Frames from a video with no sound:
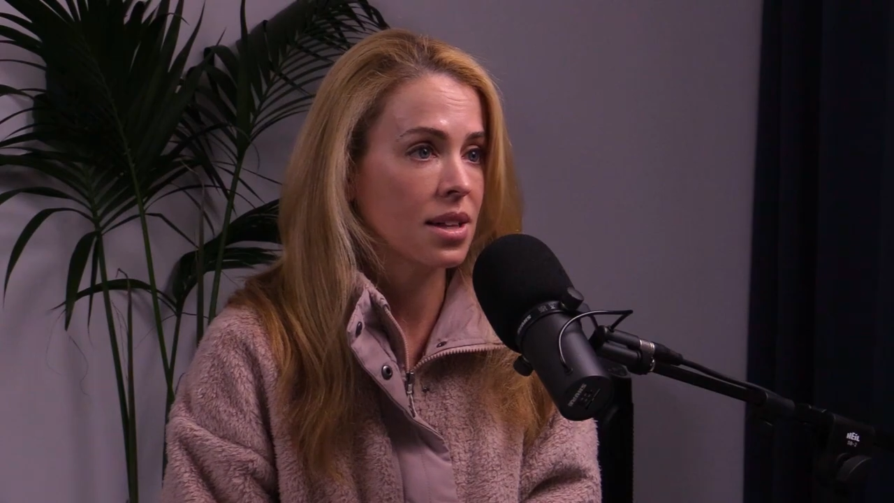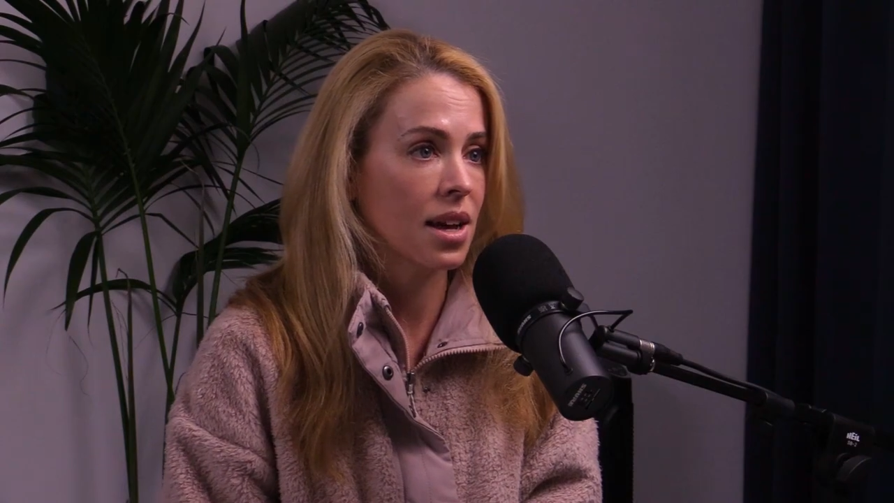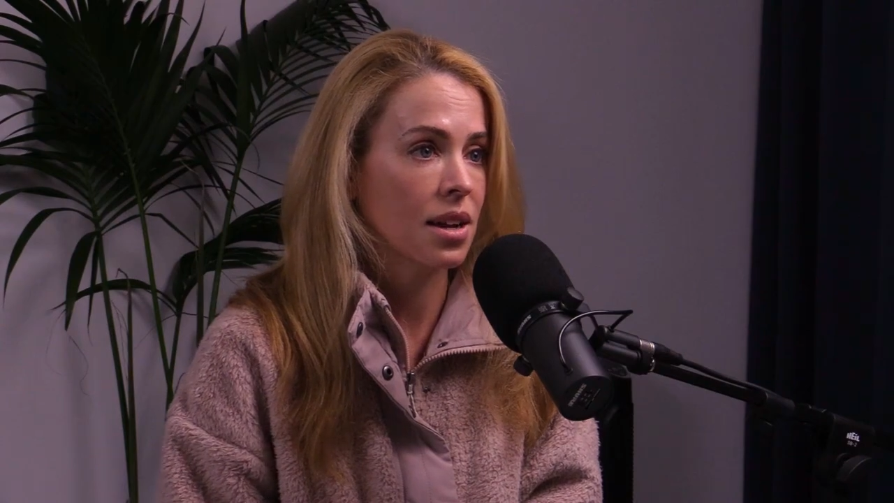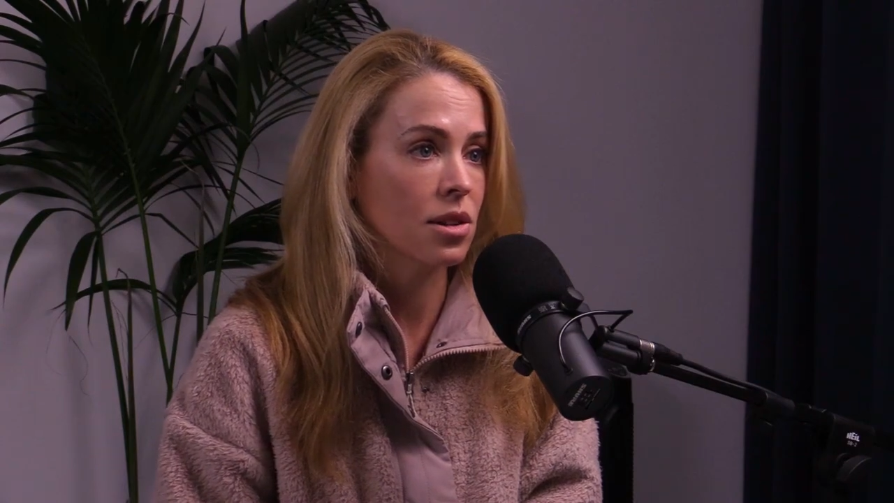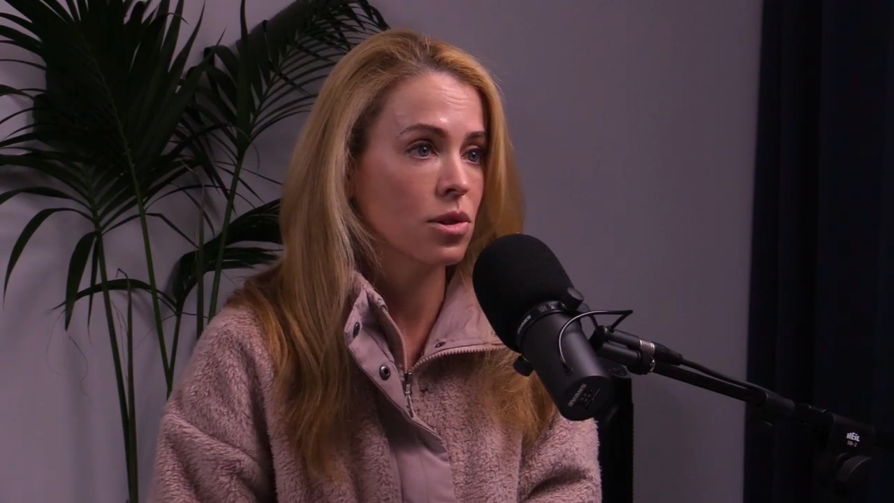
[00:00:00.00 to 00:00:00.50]
and
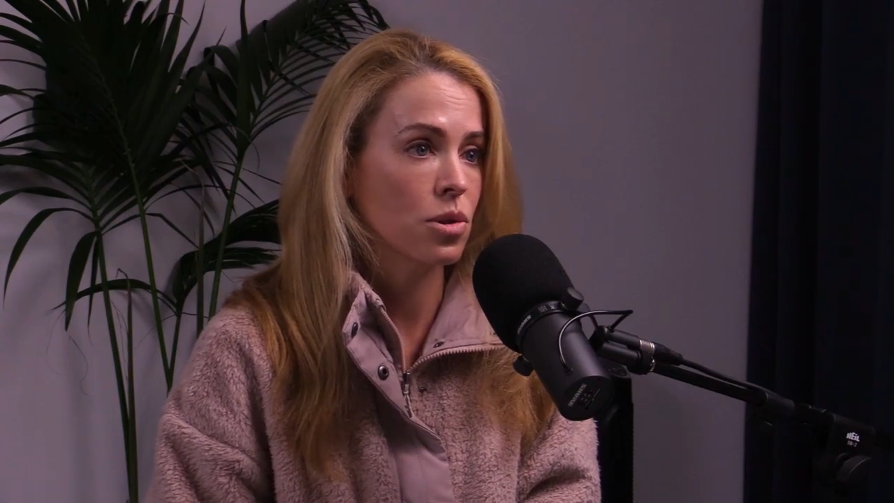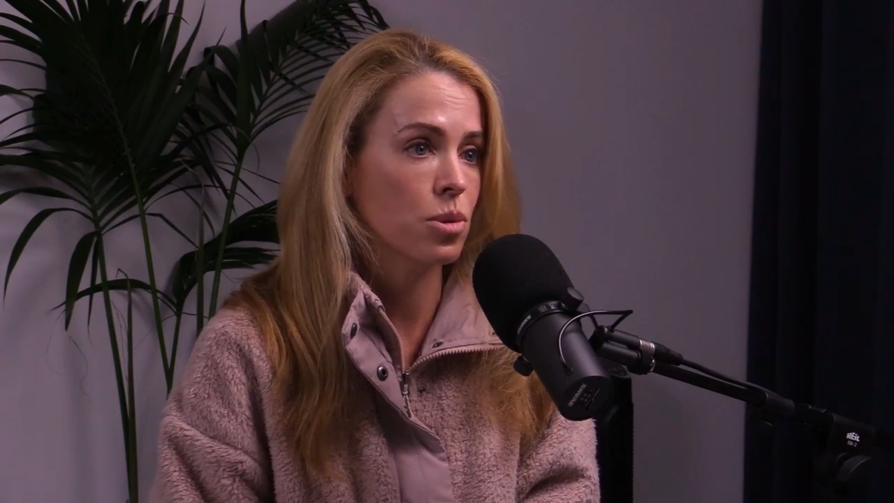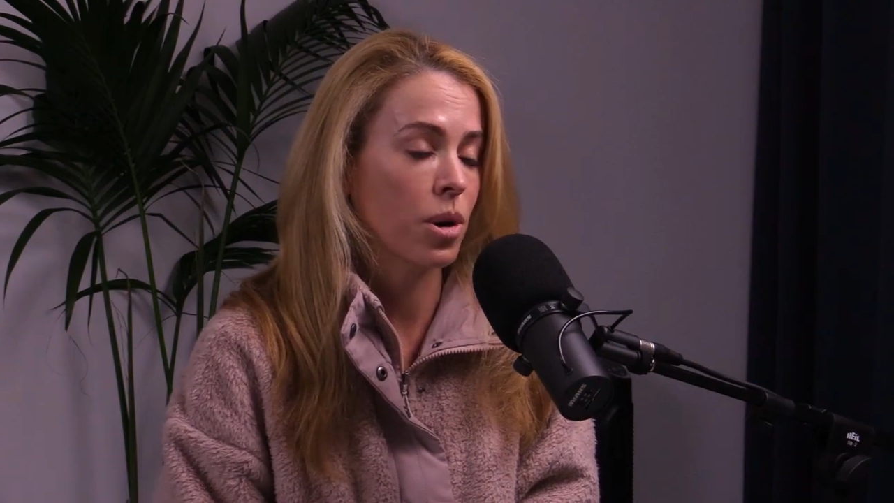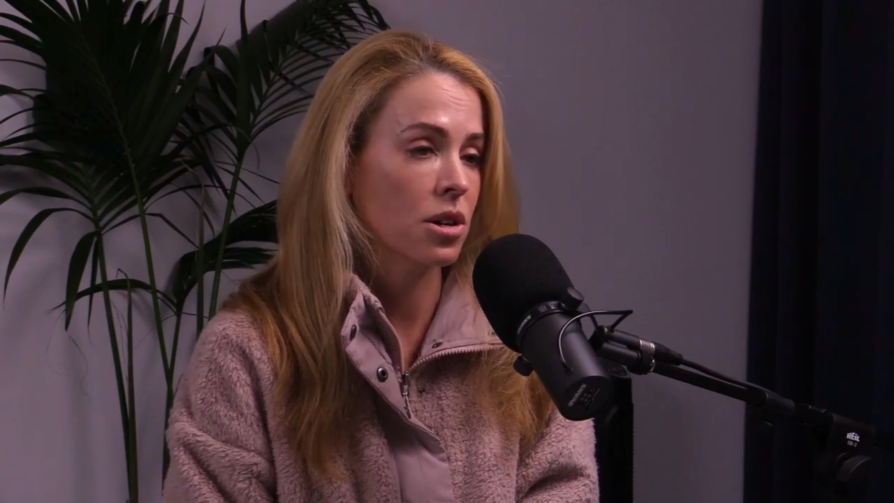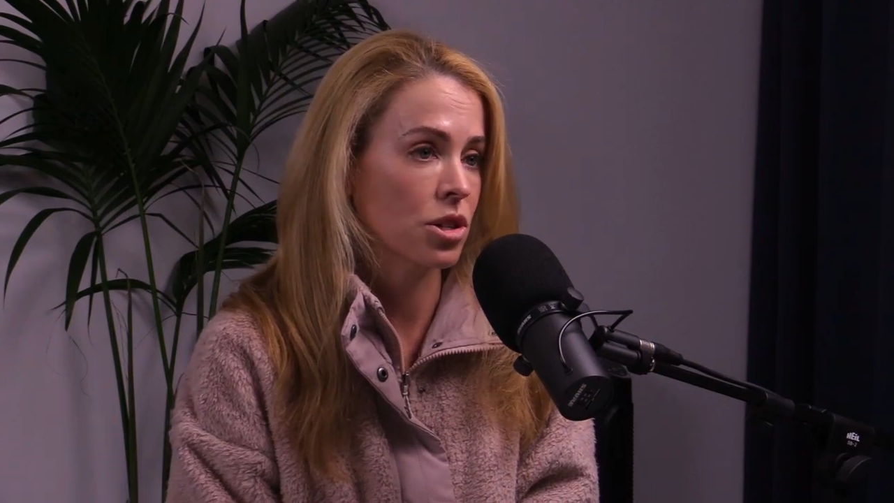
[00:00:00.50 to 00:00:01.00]
that
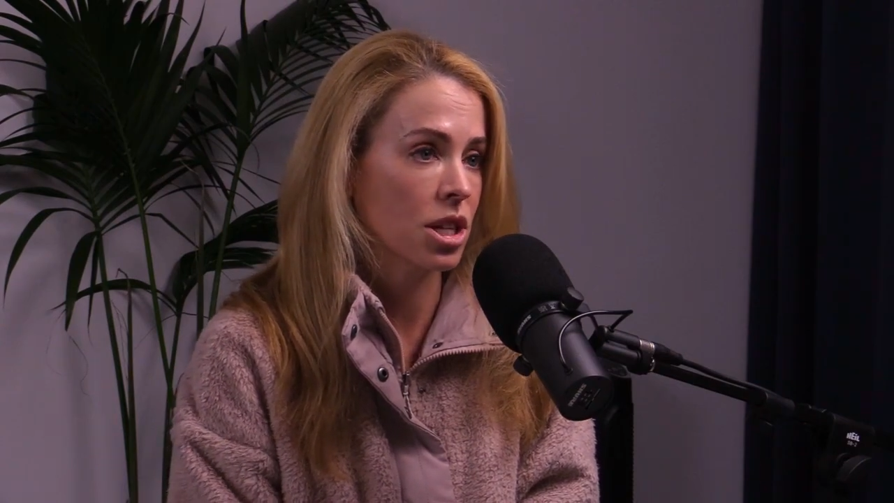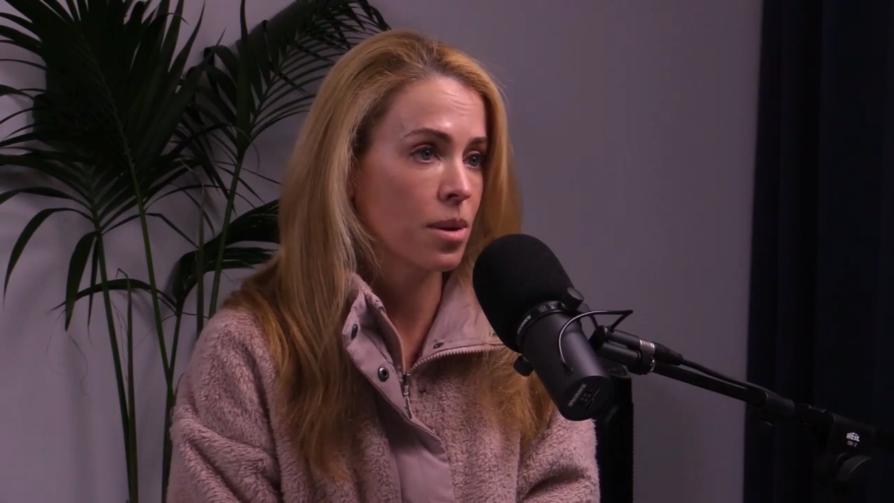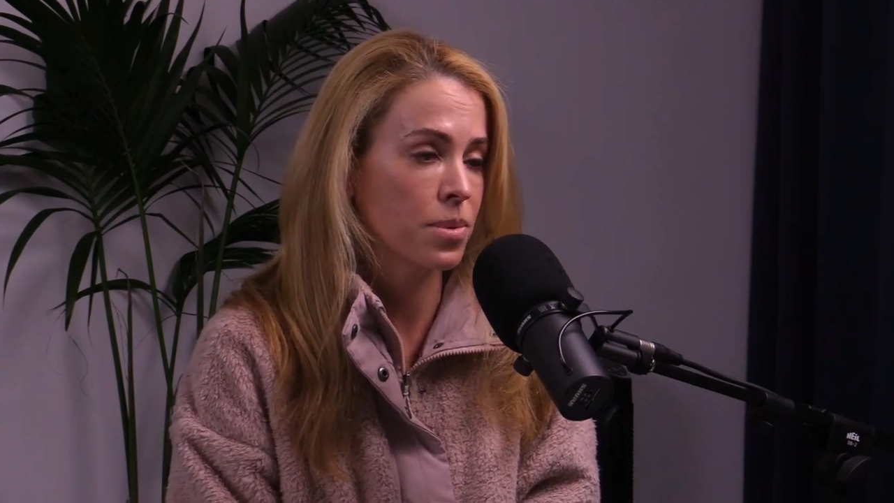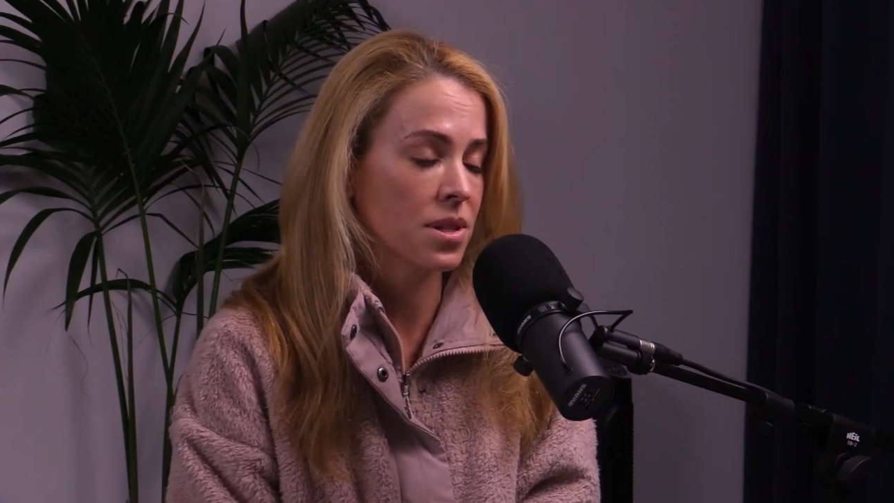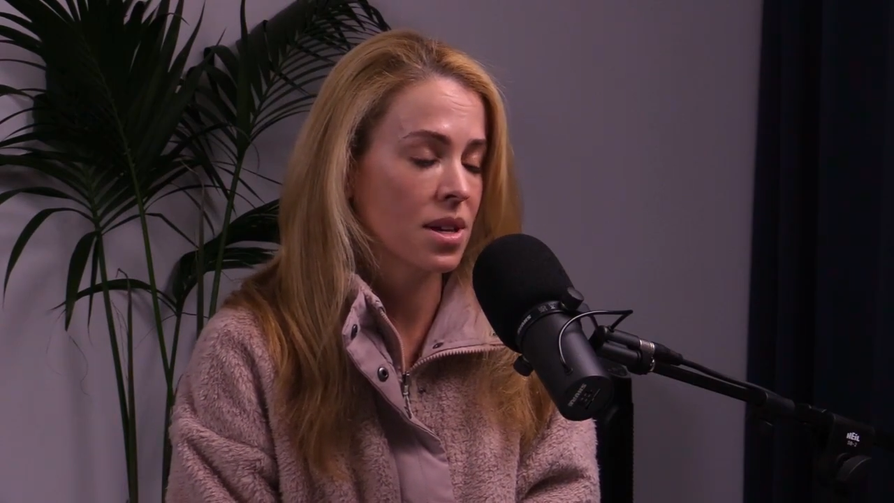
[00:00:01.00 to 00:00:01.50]
includes
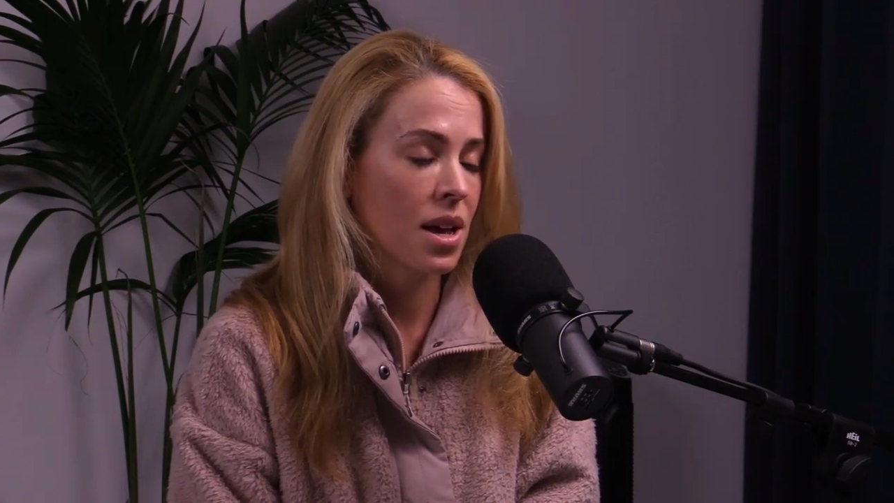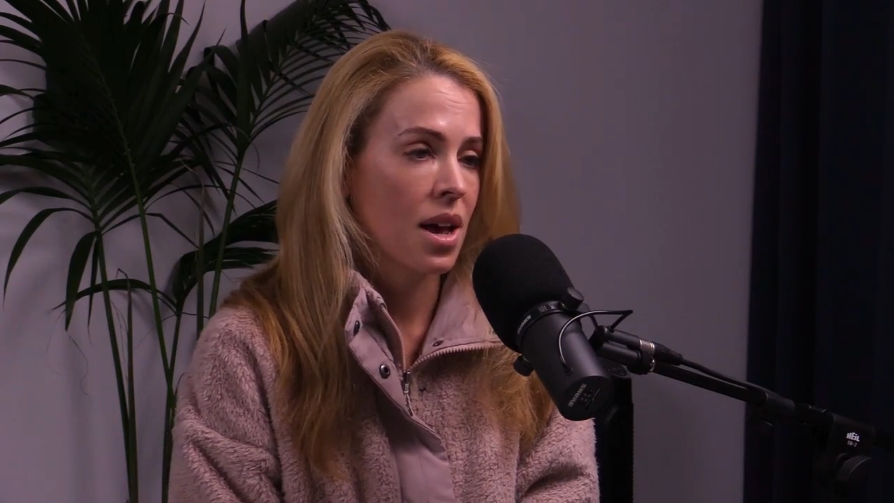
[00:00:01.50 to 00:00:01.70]
partnerships.